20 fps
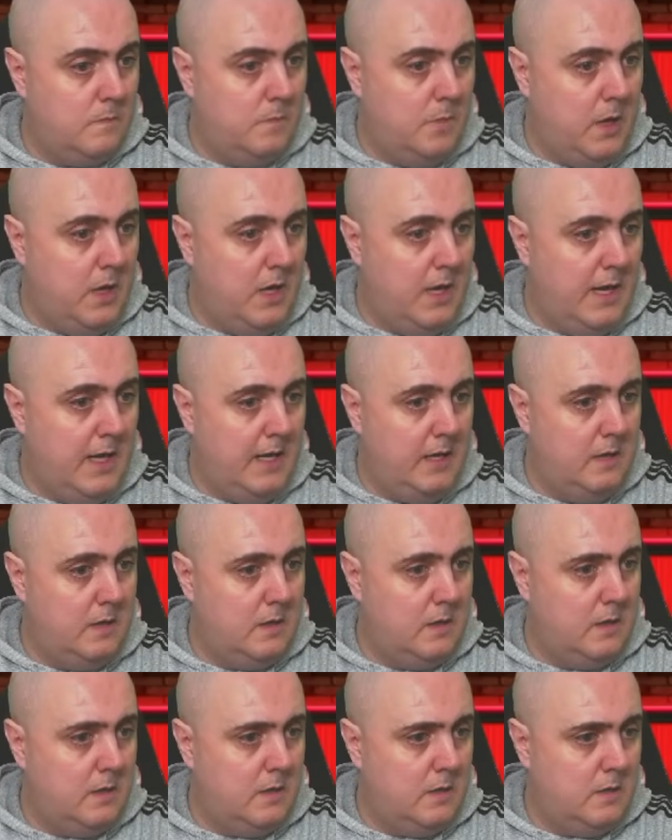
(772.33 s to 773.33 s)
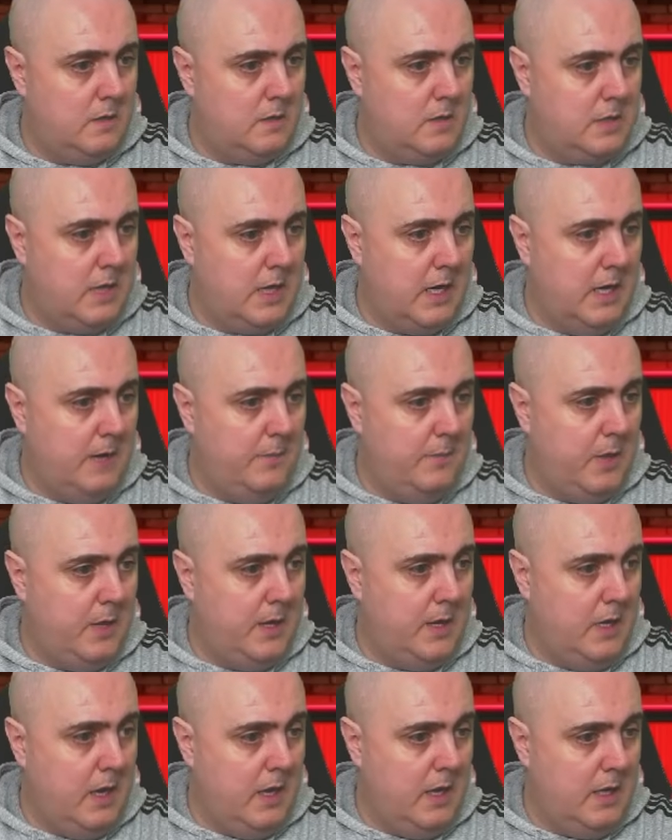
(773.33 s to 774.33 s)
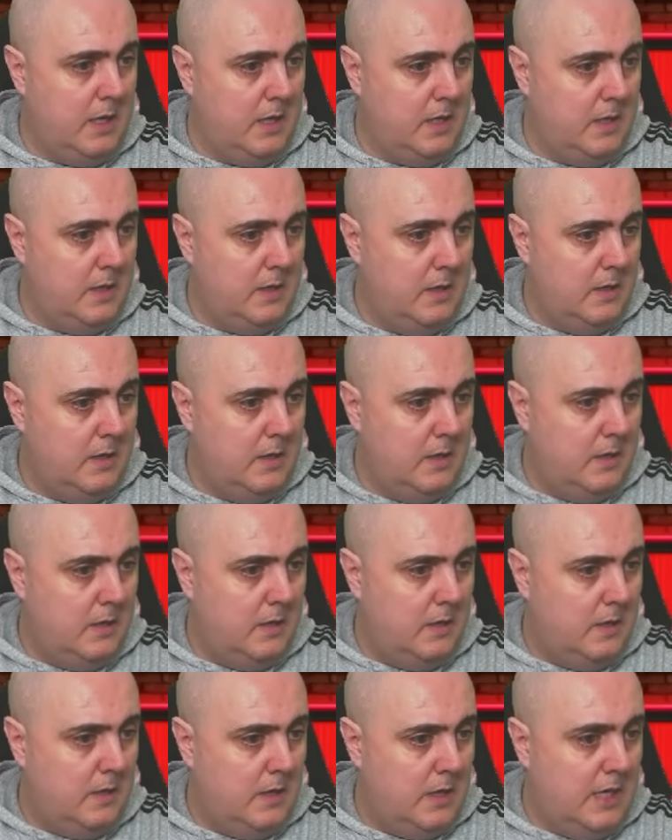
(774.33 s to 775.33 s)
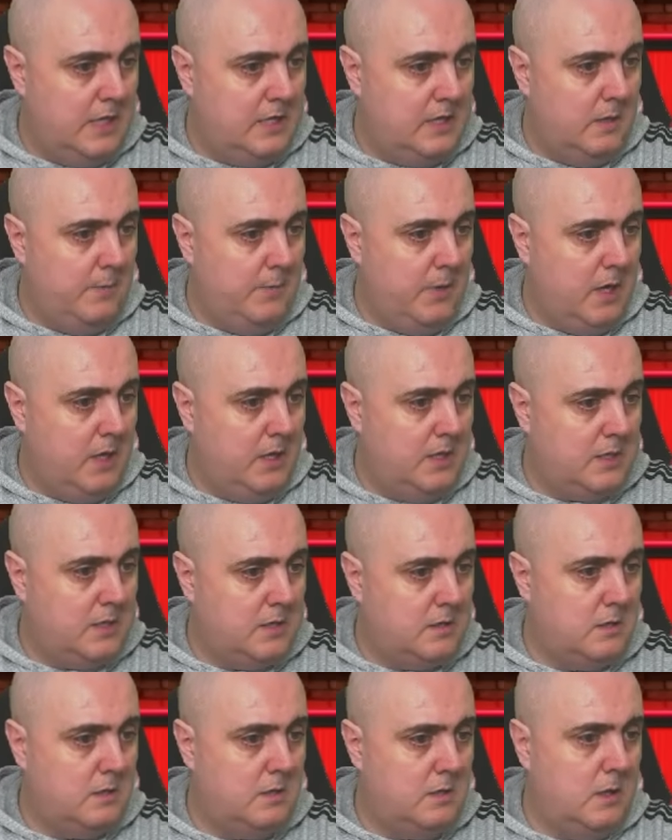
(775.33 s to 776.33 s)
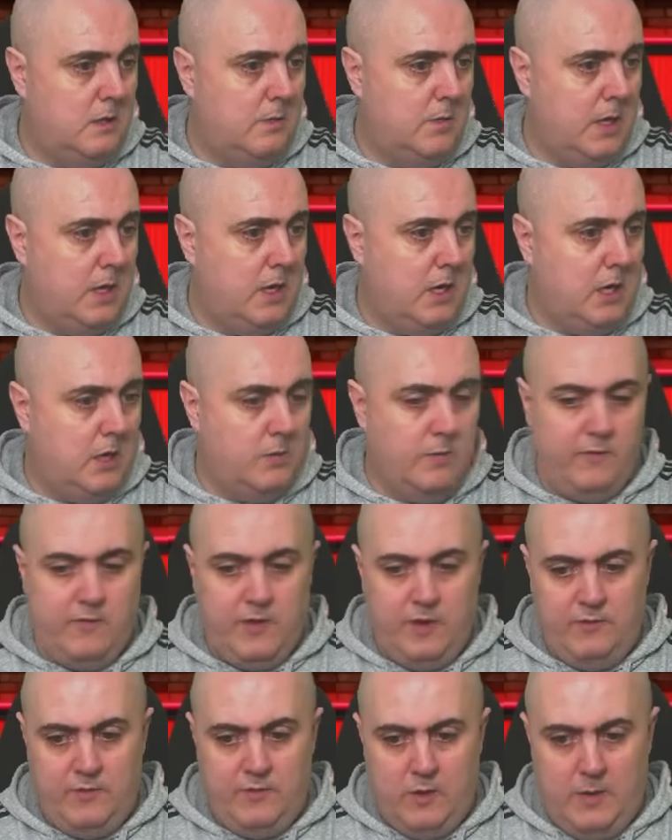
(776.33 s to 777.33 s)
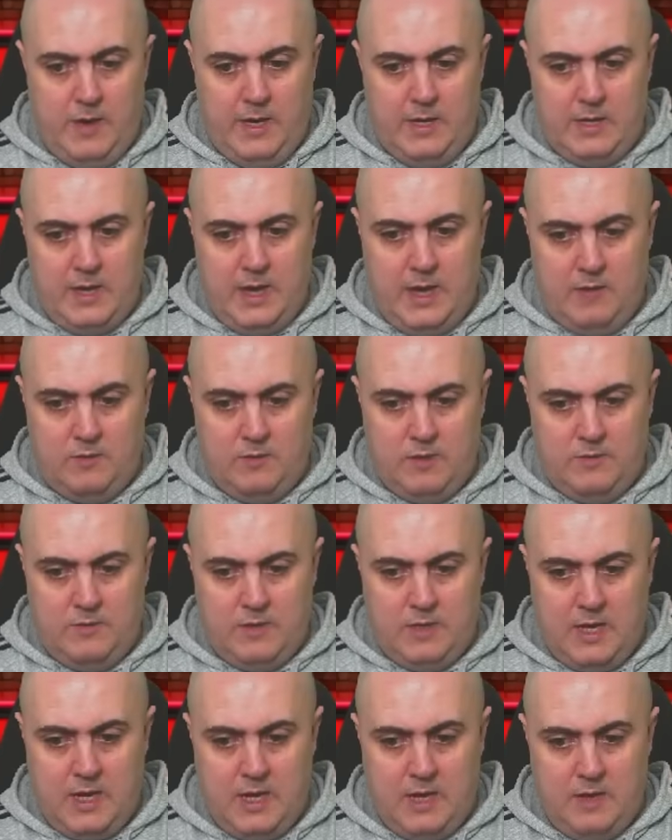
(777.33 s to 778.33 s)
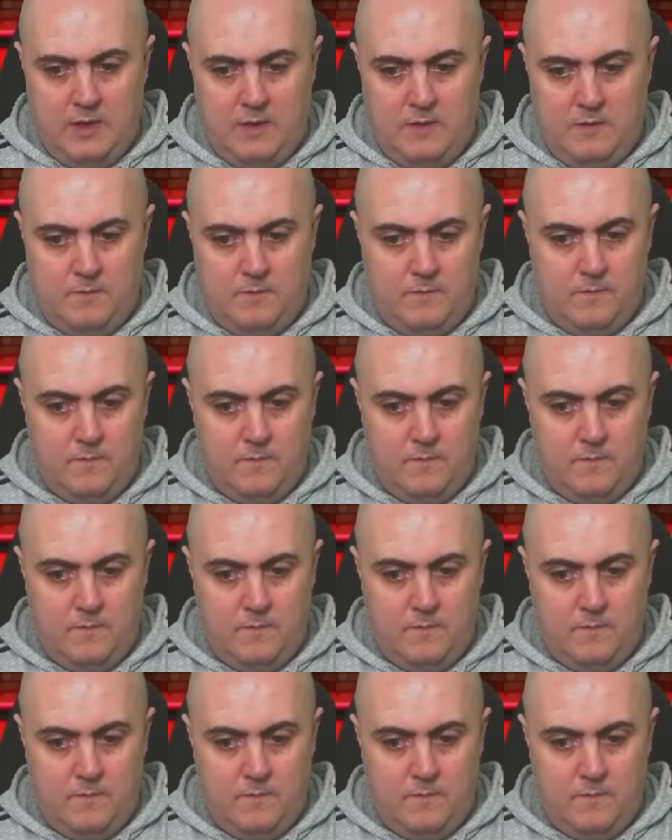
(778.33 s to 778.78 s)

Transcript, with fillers: Ball in. It's cleared by United. Out of the box. Oh my God, we've given it away in the counter attack.